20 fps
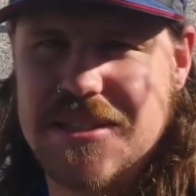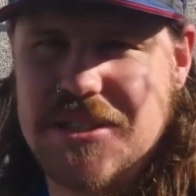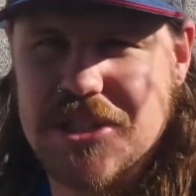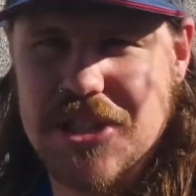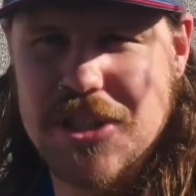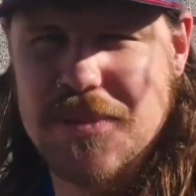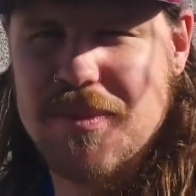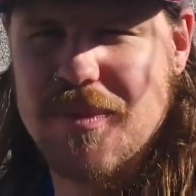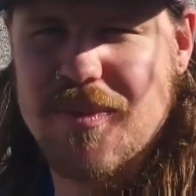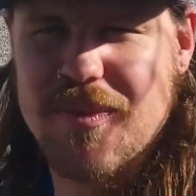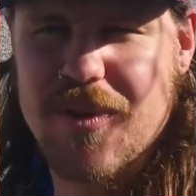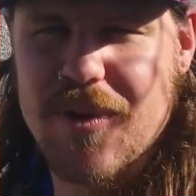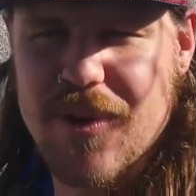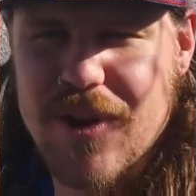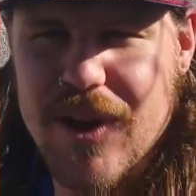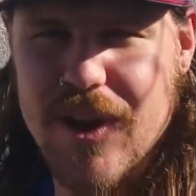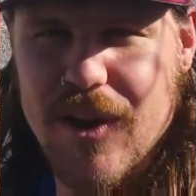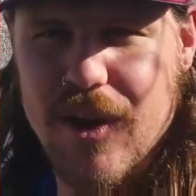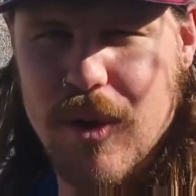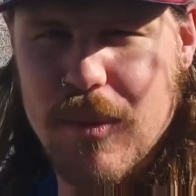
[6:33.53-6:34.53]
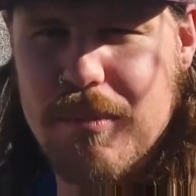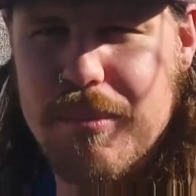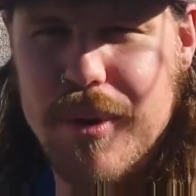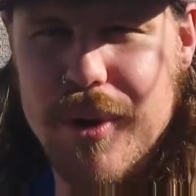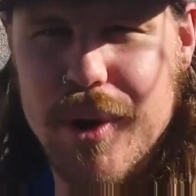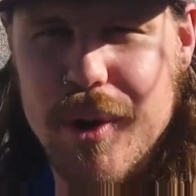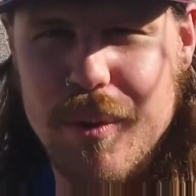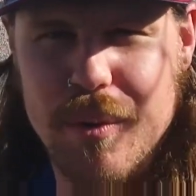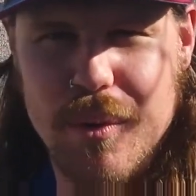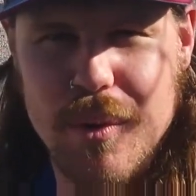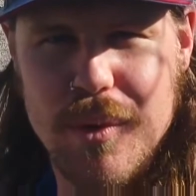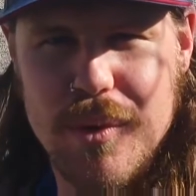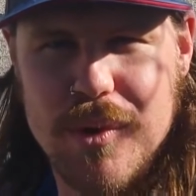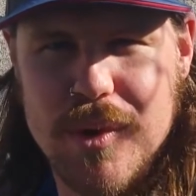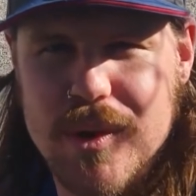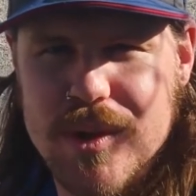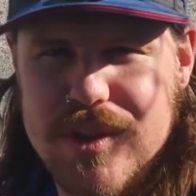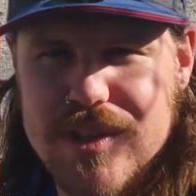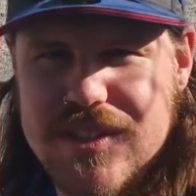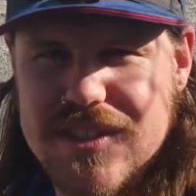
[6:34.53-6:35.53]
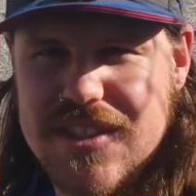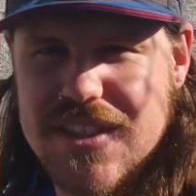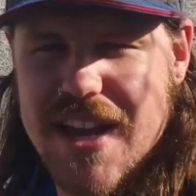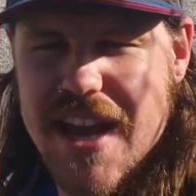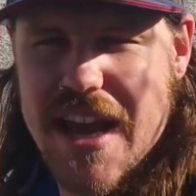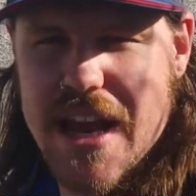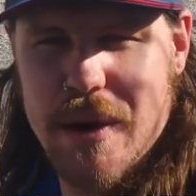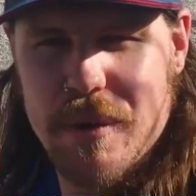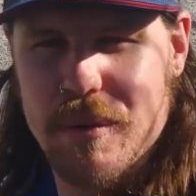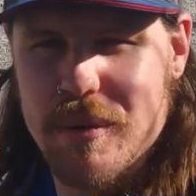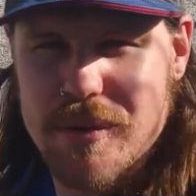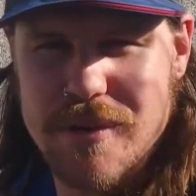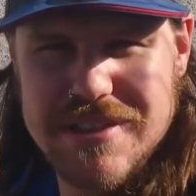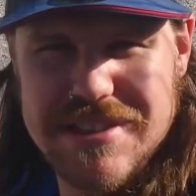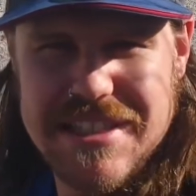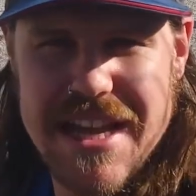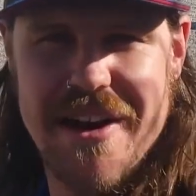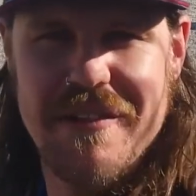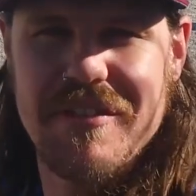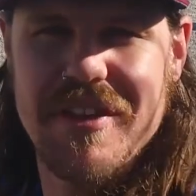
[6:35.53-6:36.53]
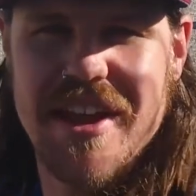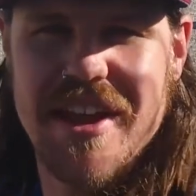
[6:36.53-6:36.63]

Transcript: just before the hill, but it rolls and it rolls down the